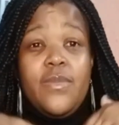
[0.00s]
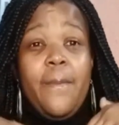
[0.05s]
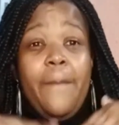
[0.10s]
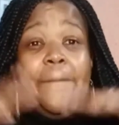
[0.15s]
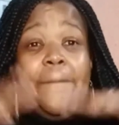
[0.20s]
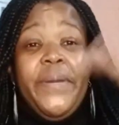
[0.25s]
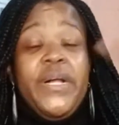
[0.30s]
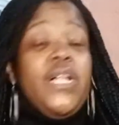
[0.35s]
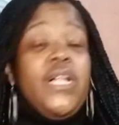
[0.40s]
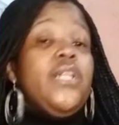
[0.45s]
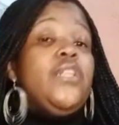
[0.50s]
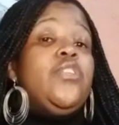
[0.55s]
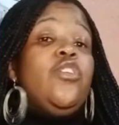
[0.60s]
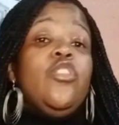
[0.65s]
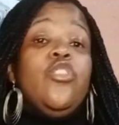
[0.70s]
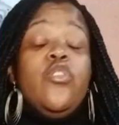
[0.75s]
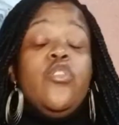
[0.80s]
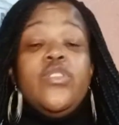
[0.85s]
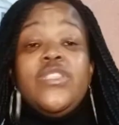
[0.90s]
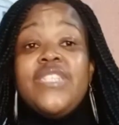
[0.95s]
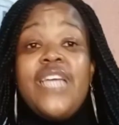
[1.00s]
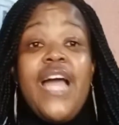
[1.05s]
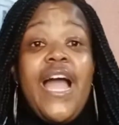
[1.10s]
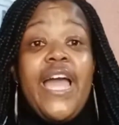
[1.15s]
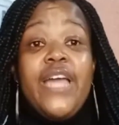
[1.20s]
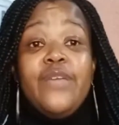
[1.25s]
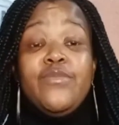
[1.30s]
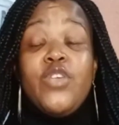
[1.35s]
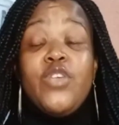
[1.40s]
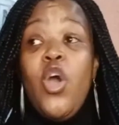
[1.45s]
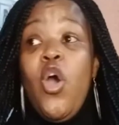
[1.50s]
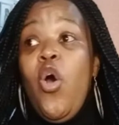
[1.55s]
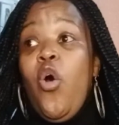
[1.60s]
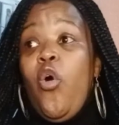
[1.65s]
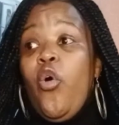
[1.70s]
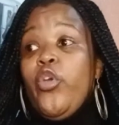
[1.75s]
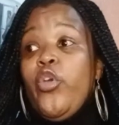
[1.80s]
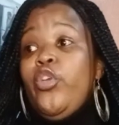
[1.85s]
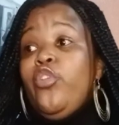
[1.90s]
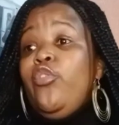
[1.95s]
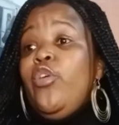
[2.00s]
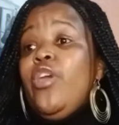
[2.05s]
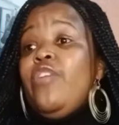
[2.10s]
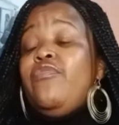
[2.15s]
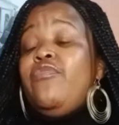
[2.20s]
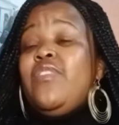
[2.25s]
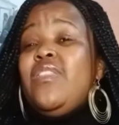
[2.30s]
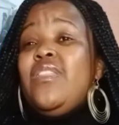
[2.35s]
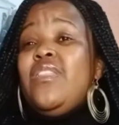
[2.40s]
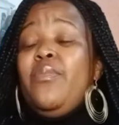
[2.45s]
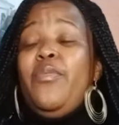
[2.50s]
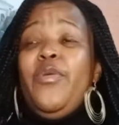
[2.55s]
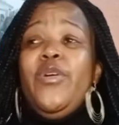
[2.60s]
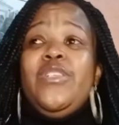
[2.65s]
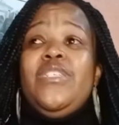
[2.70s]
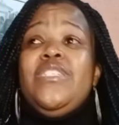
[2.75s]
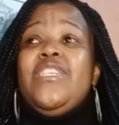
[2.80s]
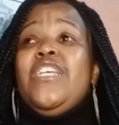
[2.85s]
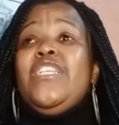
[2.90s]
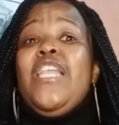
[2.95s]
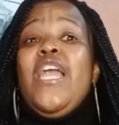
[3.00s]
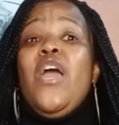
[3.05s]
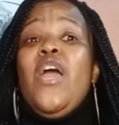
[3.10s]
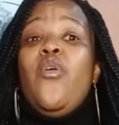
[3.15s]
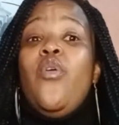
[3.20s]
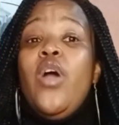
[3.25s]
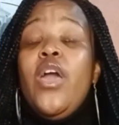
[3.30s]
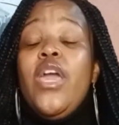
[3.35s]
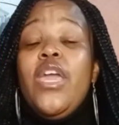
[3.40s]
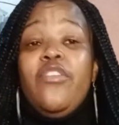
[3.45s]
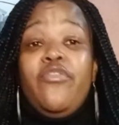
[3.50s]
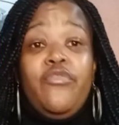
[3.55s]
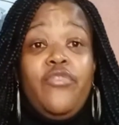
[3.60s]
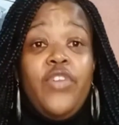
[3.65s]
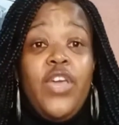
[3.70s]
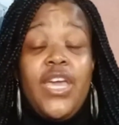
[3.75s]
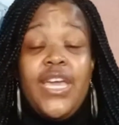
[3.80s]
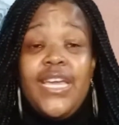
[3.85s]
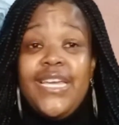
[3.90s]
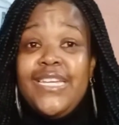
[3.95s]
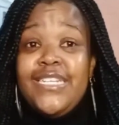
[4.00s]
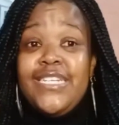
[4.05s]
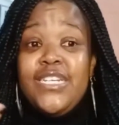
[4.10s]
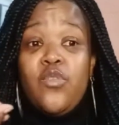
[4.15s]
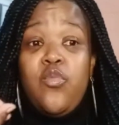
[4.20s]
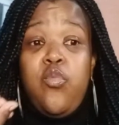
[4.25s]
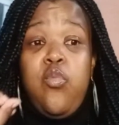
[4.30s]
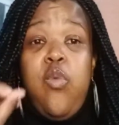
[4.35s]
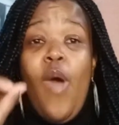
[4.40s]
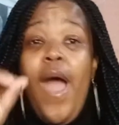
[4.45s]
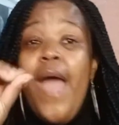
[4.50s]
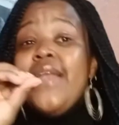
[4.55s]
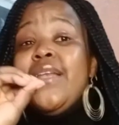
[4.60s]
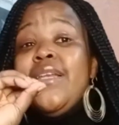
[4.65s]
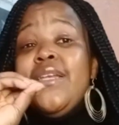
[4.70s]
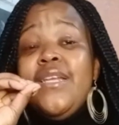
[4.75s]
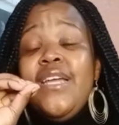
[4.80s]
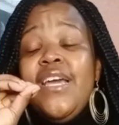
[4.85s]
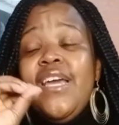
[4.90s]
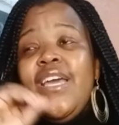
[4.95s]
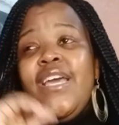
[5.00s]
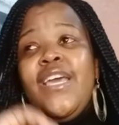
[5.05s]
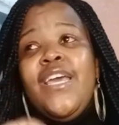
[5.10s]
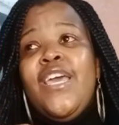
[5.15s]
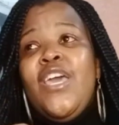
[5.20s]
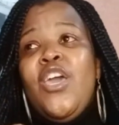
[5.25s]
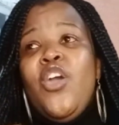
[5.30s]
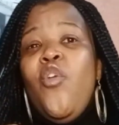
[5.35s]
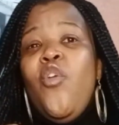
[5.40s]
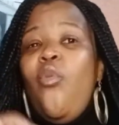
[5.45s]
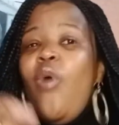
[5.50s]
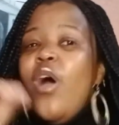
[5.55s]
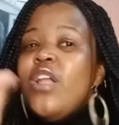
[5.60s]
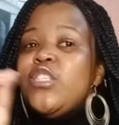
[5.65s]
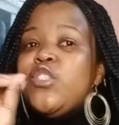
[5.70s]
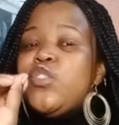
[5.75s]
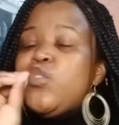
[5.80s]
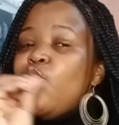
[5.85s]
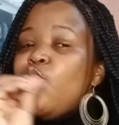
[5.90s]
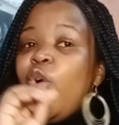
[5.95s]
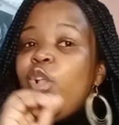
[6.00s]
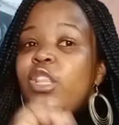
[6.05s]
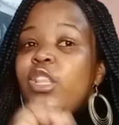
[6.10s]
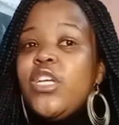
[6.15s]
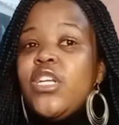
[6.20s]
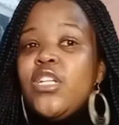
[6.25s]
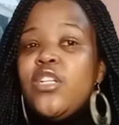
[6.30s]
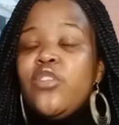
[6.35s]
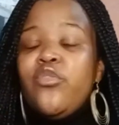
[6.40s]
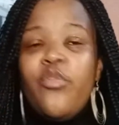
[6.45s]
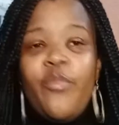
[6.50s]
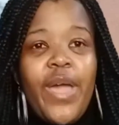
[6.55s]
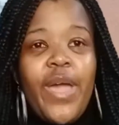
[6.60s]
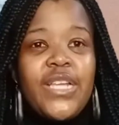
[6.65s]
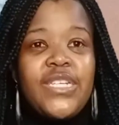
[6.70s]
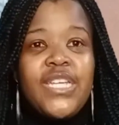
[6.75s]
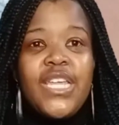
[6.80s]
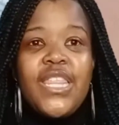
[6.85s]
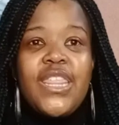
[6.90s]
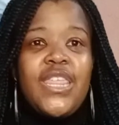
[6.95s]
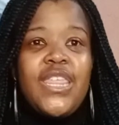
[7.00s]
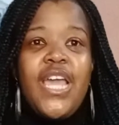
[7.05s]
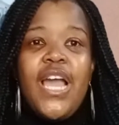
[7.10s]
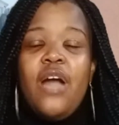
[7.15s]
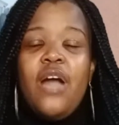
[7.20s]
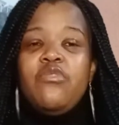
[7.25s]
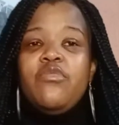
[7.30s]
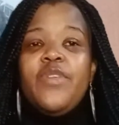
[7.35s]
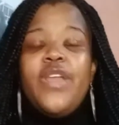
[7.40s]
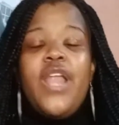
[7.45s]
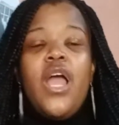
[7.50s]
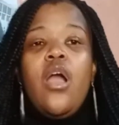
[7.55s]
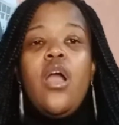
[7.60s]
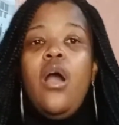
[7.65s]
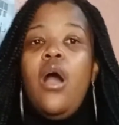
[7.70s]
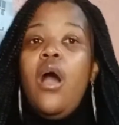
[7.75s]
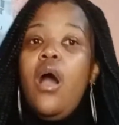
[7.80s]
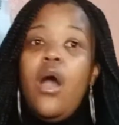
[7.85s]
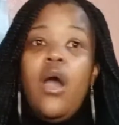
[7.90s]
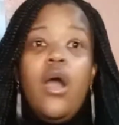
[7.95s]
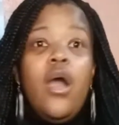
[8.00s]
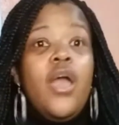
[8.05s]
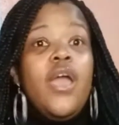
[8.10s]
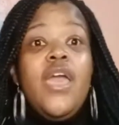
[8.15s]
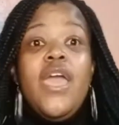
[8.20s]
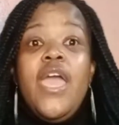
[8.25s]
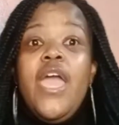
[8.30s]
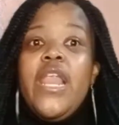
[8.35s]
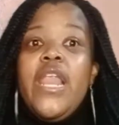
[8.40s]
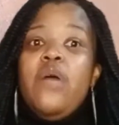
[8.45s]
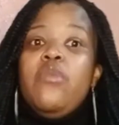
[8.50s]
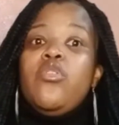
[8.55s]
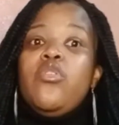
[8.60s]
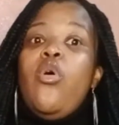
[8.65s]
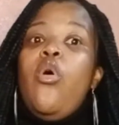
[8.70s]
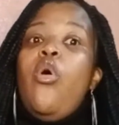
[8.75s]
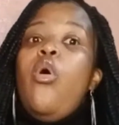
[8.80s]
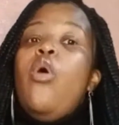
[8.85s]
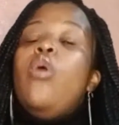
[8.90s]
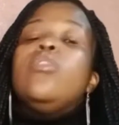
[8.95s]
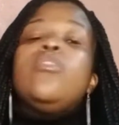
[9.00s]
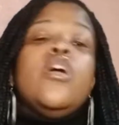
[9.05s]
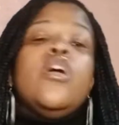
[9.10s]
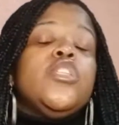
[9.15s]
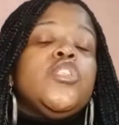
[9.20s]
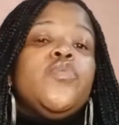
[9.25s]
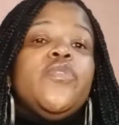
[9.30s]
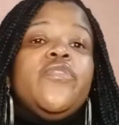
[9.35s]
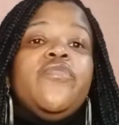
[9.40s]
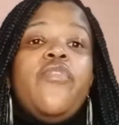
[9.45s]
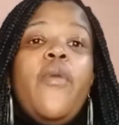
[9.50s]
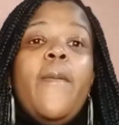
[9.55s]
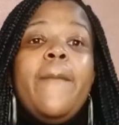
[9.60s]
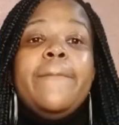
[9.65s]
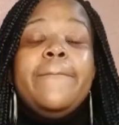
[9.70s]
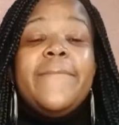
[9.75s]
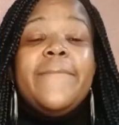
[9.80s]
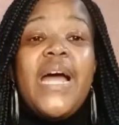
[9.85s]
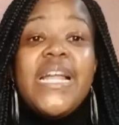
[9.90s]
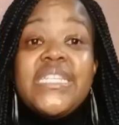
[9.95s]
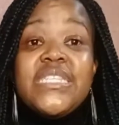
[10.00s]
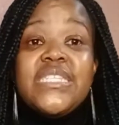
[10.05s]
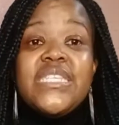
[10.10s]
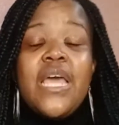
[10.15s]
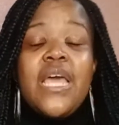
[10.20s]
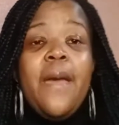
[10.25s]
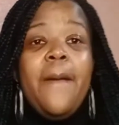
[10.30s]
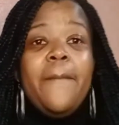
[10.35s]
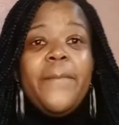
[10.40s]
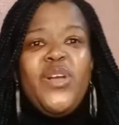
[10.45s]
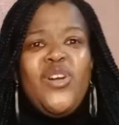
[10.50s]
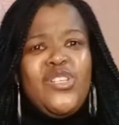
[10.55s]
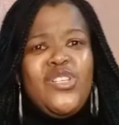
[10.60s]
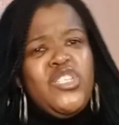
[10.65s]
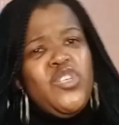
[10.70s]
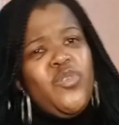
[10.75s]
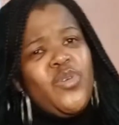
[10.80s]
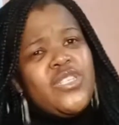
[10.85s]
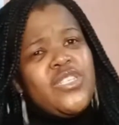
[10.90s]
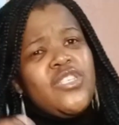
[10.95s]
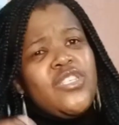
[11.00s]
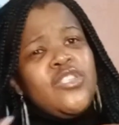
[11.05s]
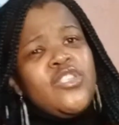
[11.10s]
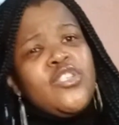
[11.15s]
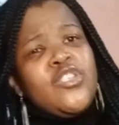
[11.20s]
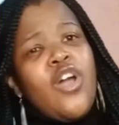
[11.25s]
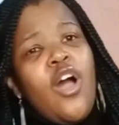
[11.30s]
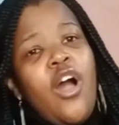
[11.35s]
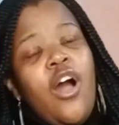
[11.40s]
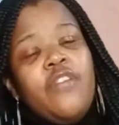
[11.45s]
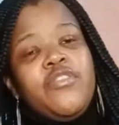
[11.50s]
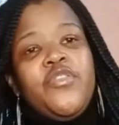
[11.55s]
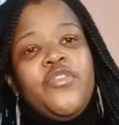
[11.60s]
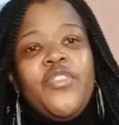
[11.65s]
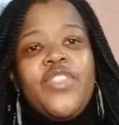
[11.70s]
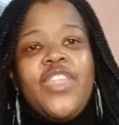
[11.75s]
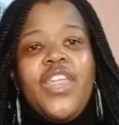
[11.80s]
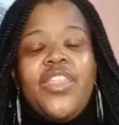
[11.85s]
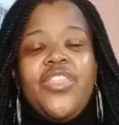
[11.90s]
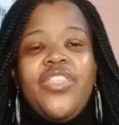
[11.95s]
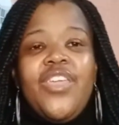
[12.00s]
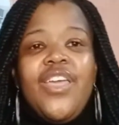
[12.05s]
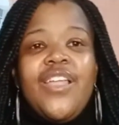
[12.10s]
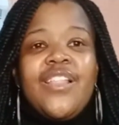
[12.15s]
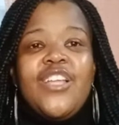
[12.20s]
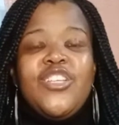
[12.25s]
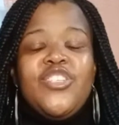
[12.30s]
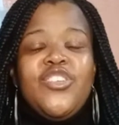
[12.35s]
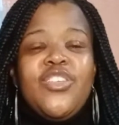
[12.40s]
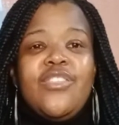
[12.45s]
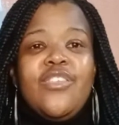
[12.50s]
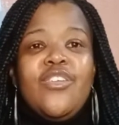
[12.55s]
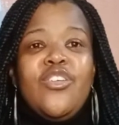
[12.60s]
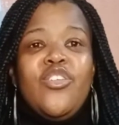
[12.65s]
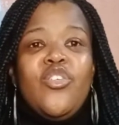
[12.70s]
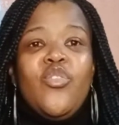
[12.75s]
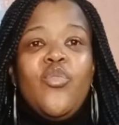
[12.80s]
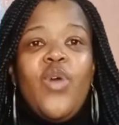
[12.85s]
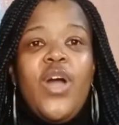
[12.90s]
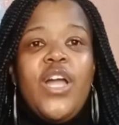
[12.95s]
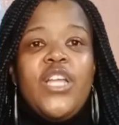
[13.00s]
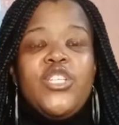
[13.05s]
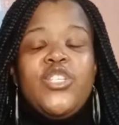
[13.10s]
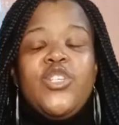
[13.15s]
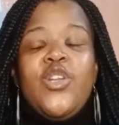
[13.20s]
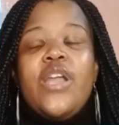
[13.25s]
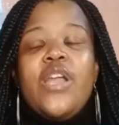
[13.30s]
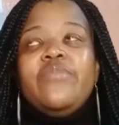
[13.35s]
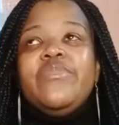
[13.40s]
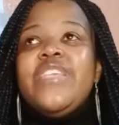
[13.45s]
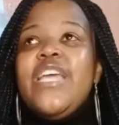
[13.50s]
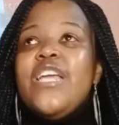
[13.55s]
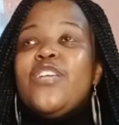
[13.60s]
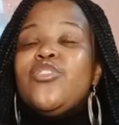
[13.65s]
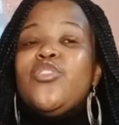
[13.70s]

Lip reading: build on those times. Or if the person does, if he did one small little romantic thing, I would be like, oh, and I would hold on to it for months, because you are starved for the thing you think you want. You know what I'm saying?